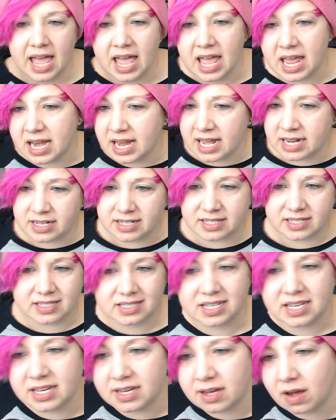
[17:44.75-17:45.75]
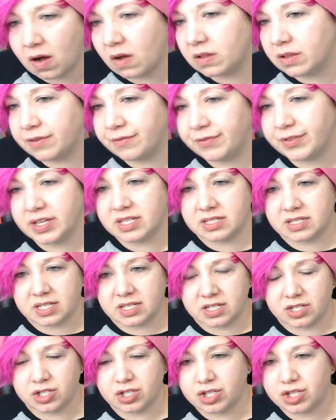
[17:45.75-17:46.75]
And to see all of this
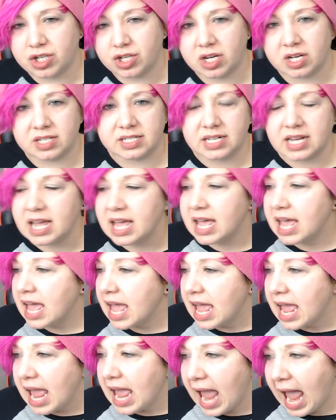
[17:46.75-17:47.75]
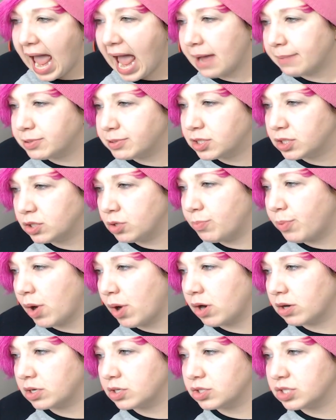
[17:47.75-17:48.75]
is just absolute
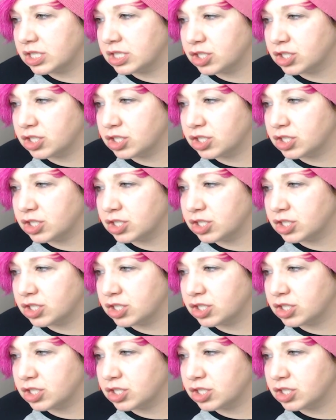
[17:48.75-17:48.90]
bonkers.